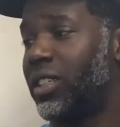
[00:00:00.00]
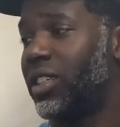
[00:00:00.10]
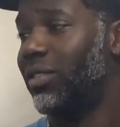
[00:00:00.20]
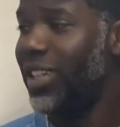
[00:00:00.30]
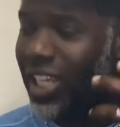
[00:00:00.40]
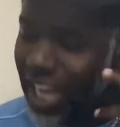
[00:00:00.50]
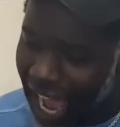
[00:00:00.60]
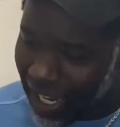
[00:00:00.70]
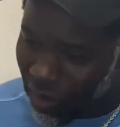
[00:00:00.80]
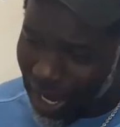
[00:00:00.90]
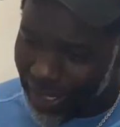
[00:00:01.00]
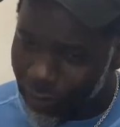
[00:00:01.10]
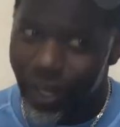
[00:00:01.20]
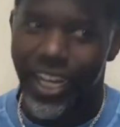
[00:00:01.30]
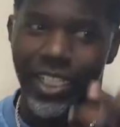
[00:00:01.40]
not quite
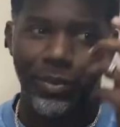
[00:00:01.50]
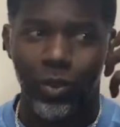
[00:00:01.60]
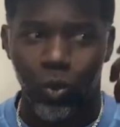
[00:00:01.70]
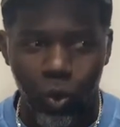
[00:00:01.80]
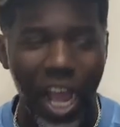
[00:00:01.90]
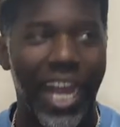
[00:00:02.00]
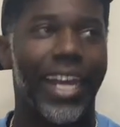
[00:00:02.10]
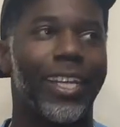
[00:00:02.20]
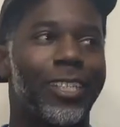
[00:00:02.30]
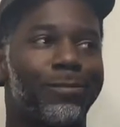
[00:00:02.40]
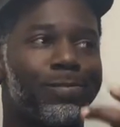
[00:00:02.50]
grasping why.